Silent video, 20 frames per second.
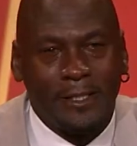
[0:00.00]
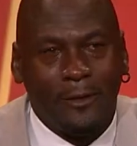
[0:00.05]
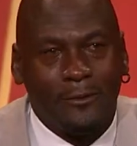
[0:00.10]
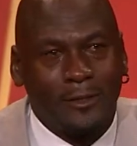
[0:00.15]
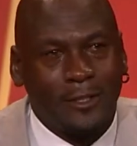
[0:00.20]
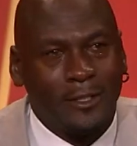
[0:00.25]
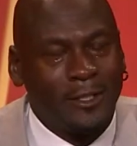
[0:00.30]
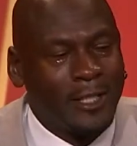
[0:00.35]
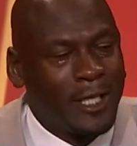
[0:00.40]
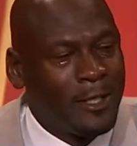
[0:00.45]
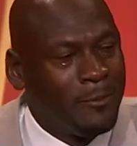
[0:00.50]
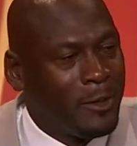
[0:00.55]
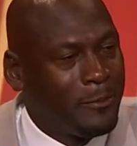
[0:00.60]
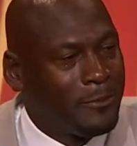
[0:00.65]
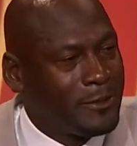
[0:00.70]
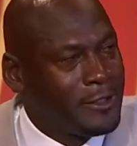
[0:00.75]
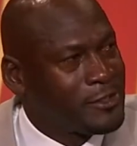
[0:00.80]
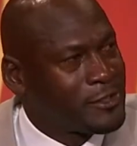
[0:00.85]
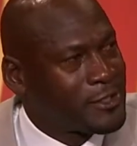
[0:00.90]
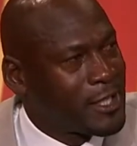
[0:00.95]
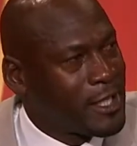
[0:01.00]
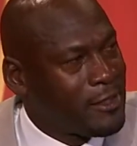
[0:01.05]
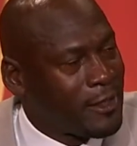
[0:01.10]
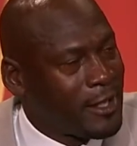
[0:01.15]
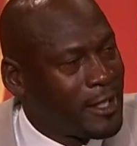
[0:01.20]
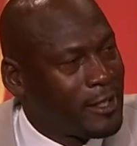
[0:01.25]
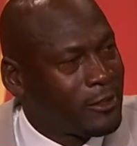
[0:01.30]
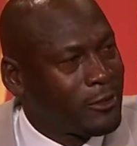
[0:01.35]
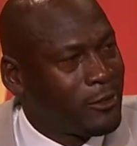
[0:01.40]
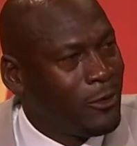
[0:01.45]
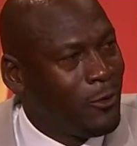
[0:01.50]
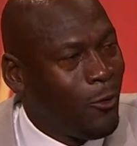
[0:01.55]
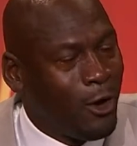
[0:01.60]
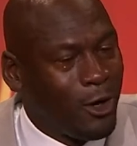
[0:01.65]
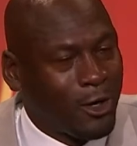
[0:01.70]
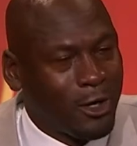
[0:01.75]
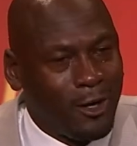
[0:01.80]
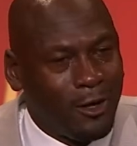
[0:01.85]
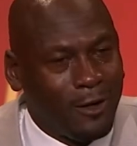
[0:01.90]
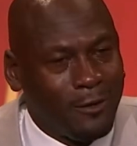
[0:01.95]
I was going to come up here and say thank you and
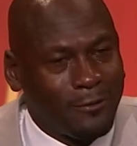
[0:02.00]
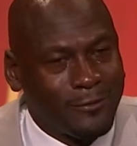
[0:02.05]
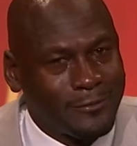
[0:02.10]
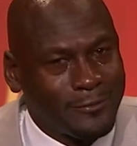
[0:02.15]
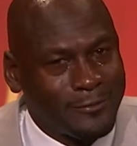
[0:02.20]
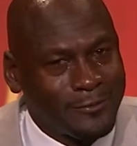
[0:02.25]
walk off.